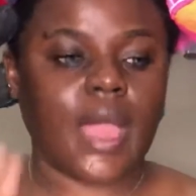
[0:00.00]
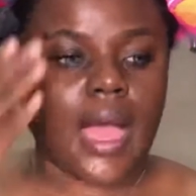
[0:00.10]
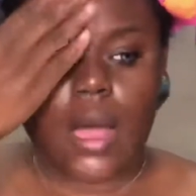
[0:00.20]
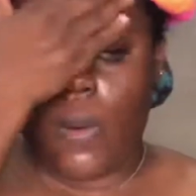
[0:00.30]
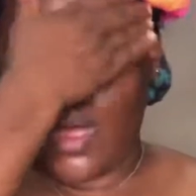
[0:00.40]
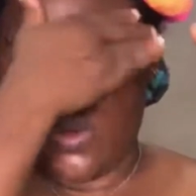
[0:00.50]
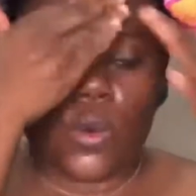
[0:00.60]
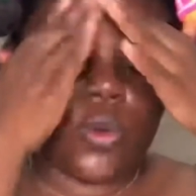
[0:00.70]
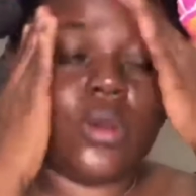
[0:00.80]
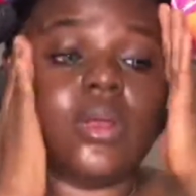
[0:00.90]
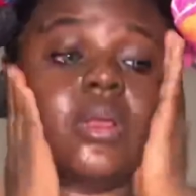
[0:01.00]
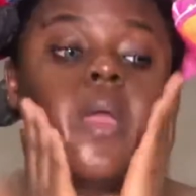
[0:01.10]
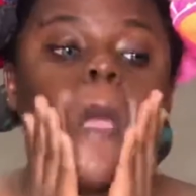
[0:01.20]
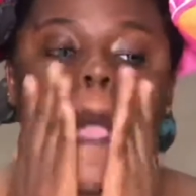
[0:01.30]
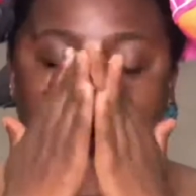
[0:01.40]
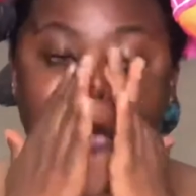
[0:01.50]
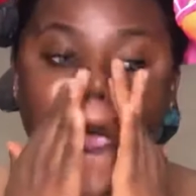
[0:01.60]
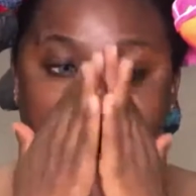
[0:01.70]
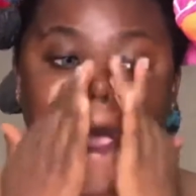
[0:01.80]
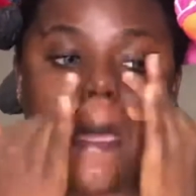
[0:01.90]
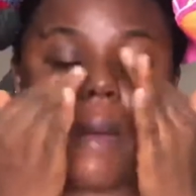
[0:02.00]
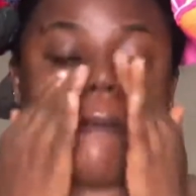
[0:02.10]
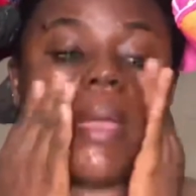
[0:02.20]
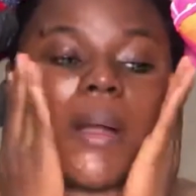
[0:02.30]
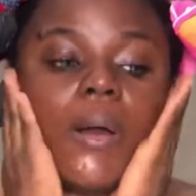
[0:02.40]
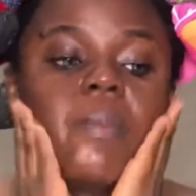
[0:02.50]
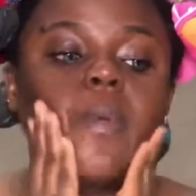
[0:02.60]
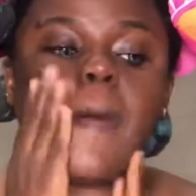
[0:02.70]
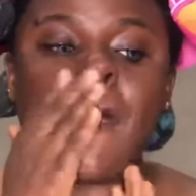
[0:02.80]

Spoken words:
our whole makeup look.